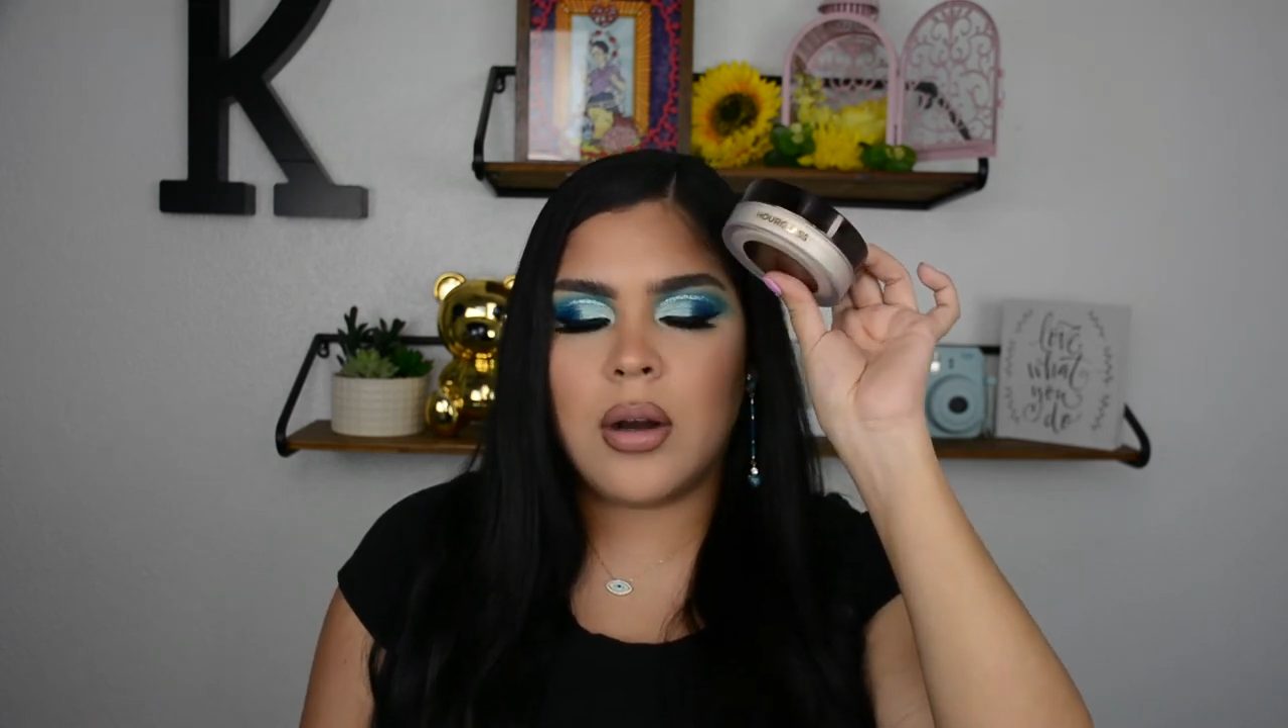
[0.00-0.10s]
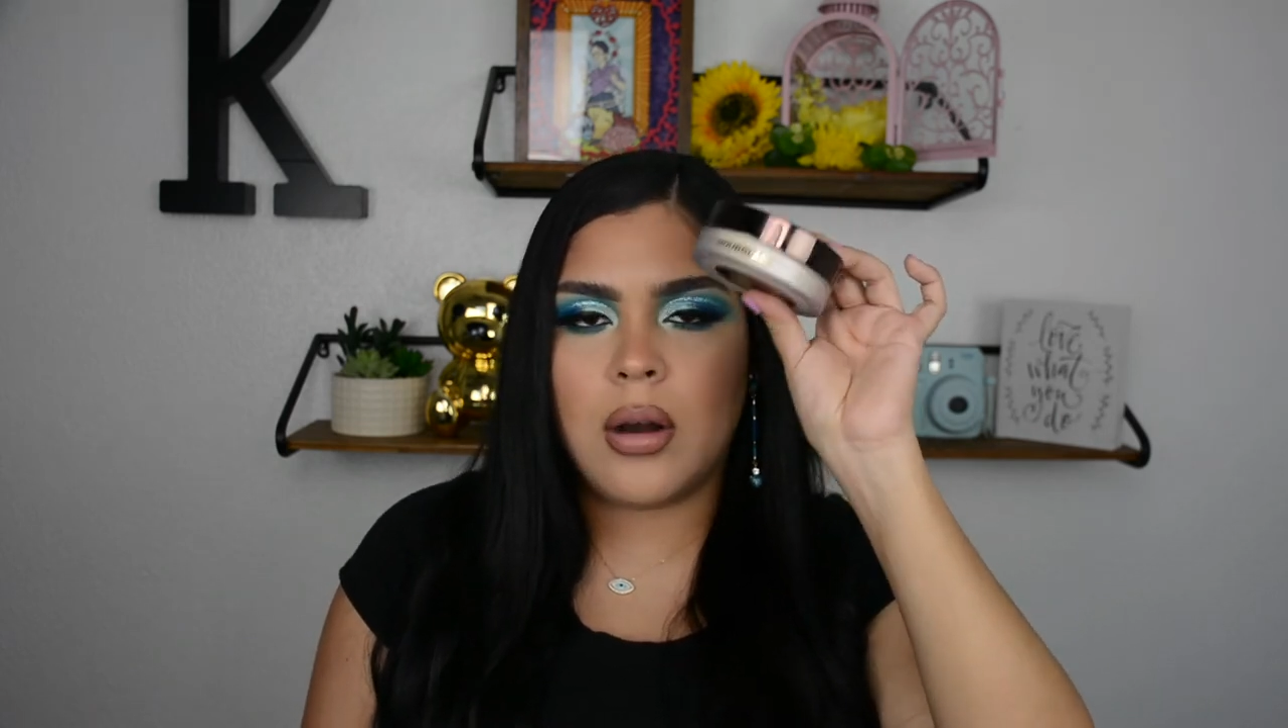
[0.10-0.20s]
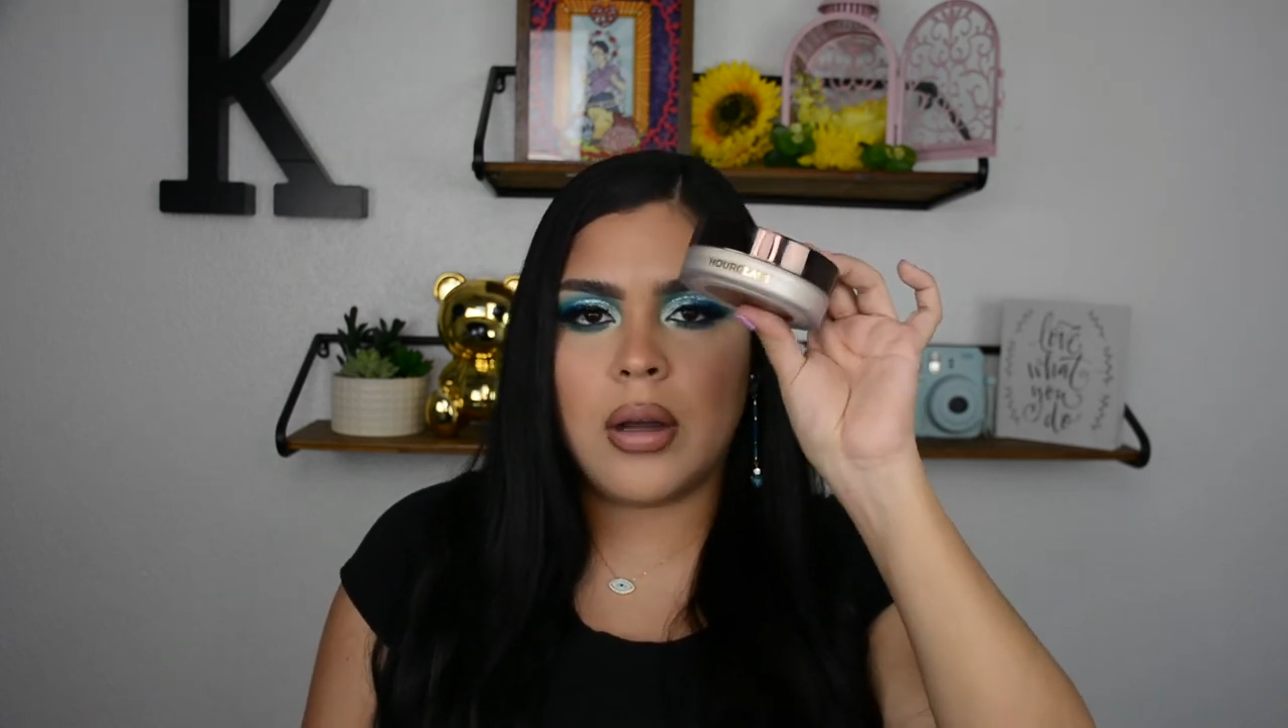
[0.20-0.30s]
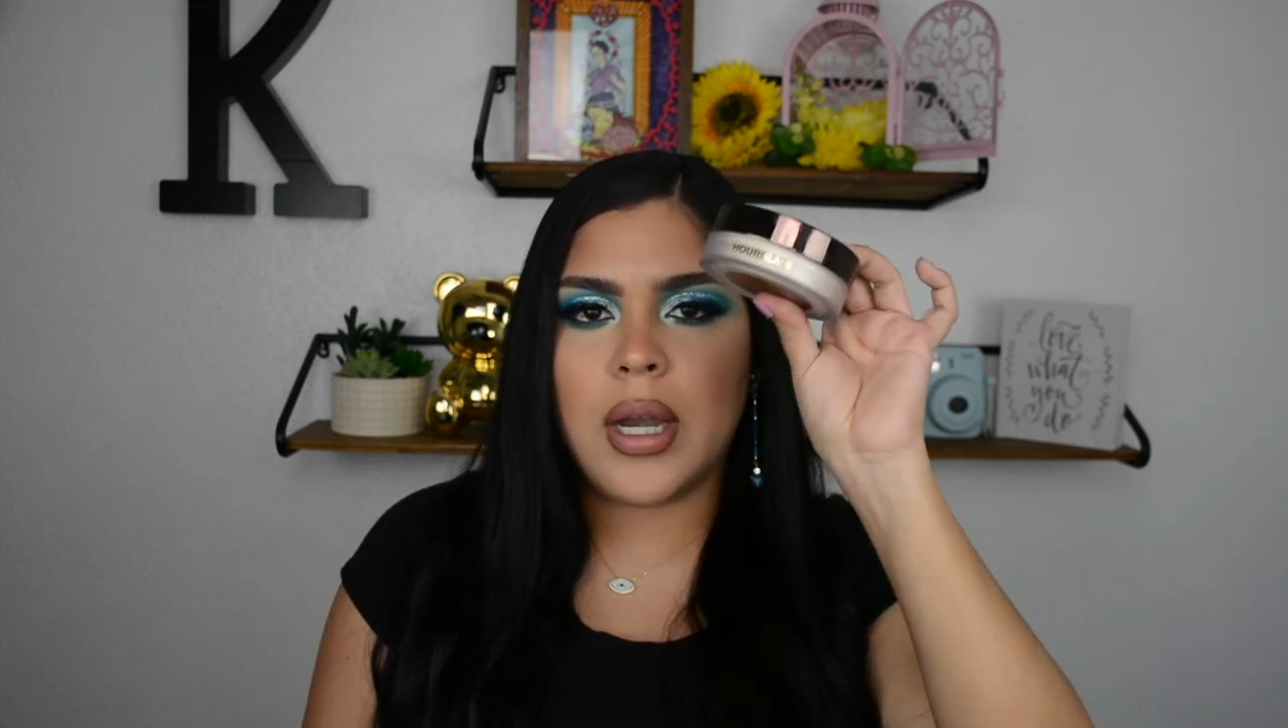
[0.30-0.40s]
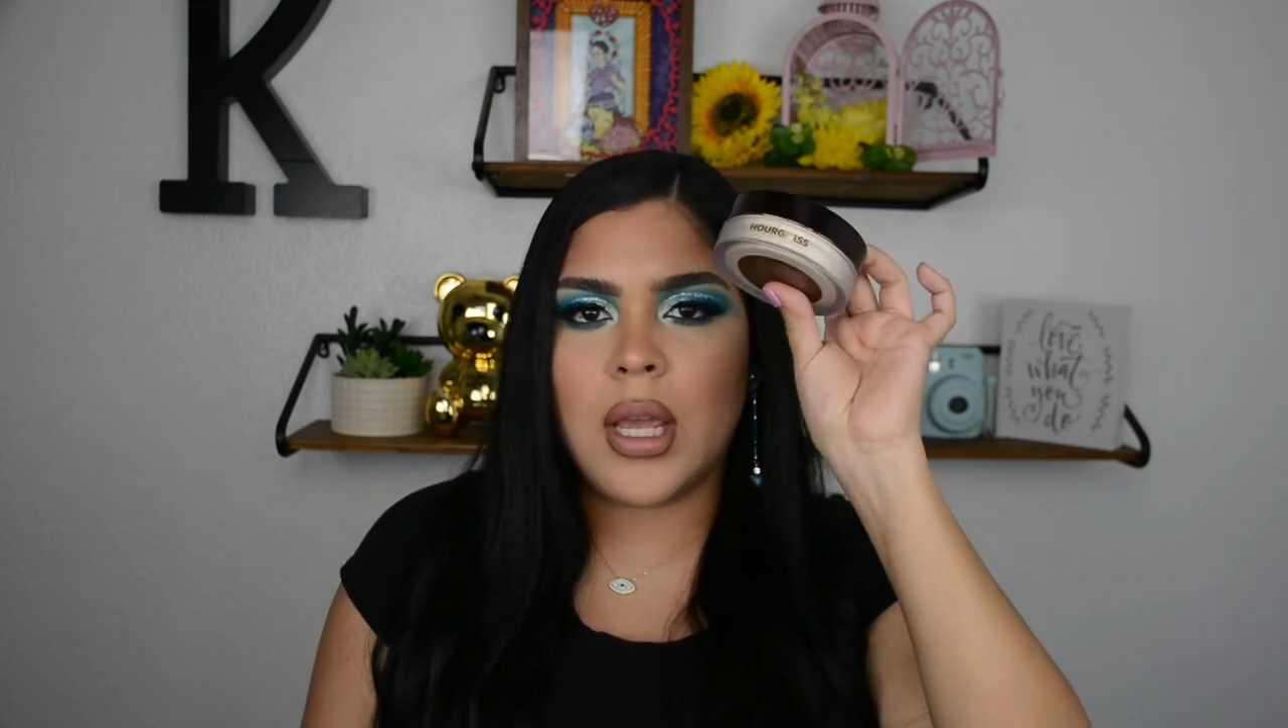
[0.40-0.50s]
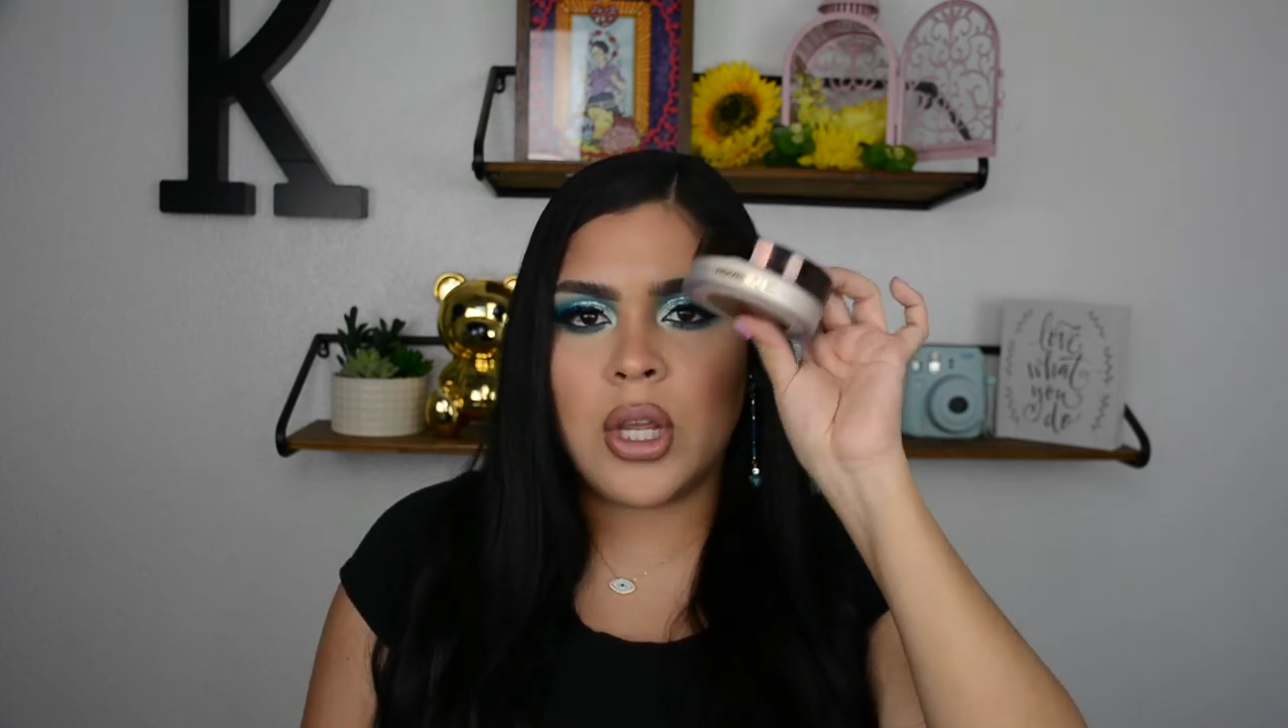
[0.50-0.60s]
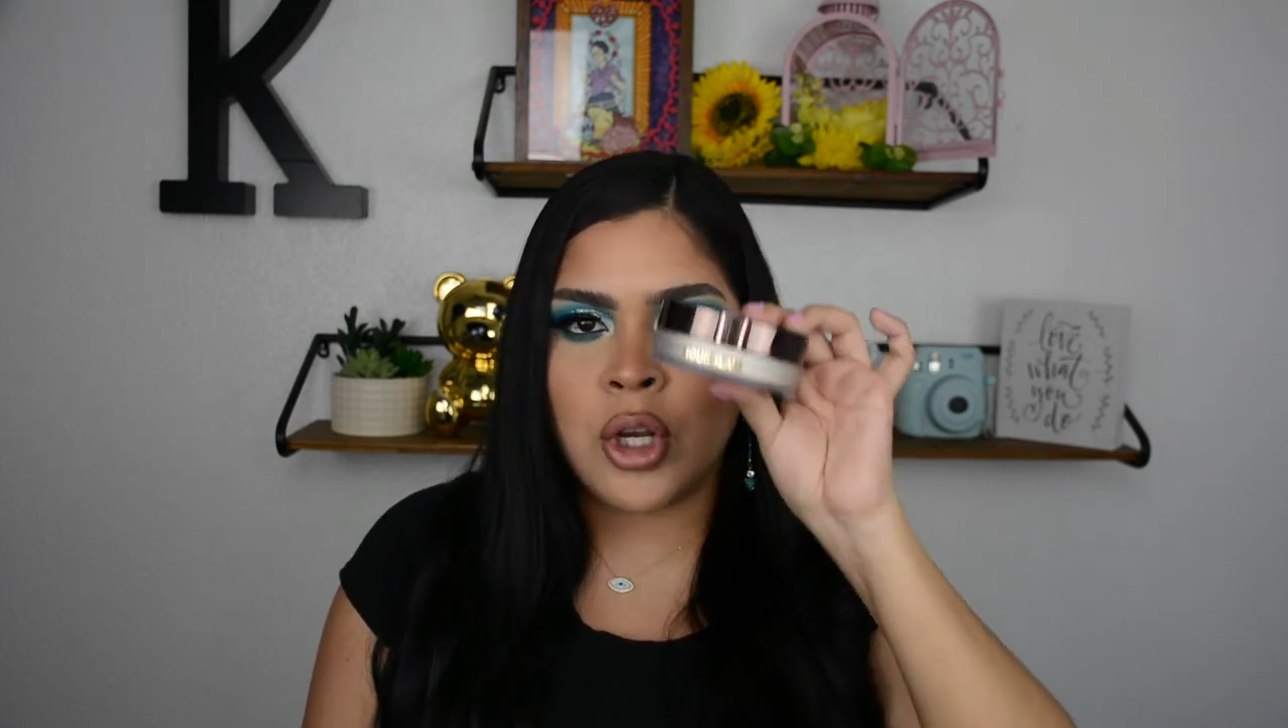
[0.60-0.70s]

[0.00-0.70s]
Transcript: on a